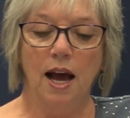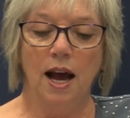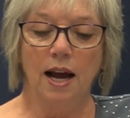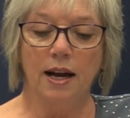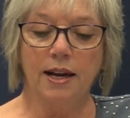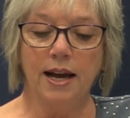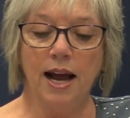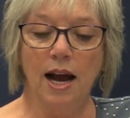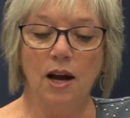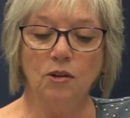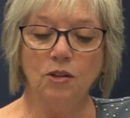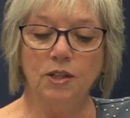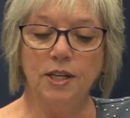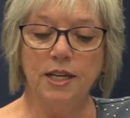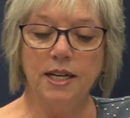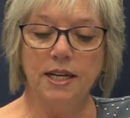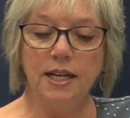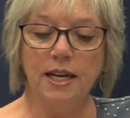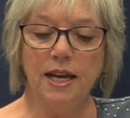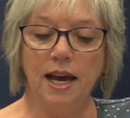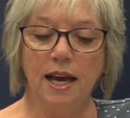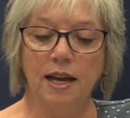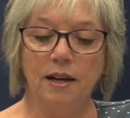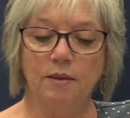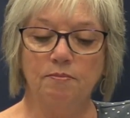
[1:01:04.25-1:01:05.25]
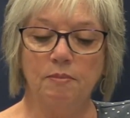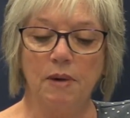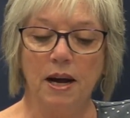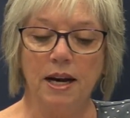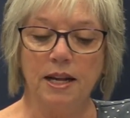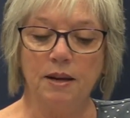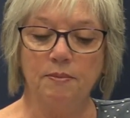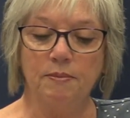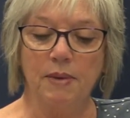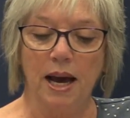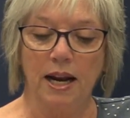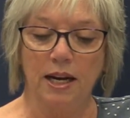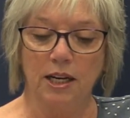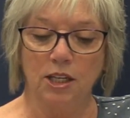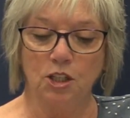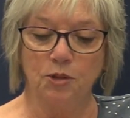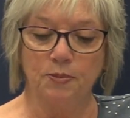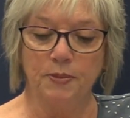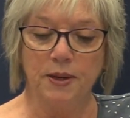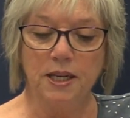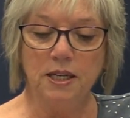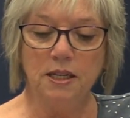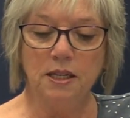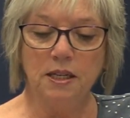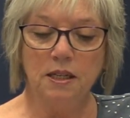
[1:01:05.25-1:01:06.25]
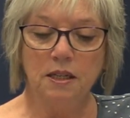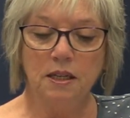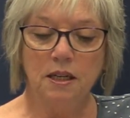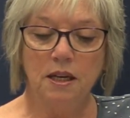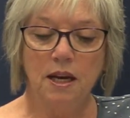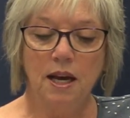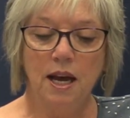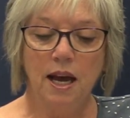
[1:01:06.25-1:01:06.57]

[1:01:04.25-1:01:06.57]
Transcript: accounting and money management,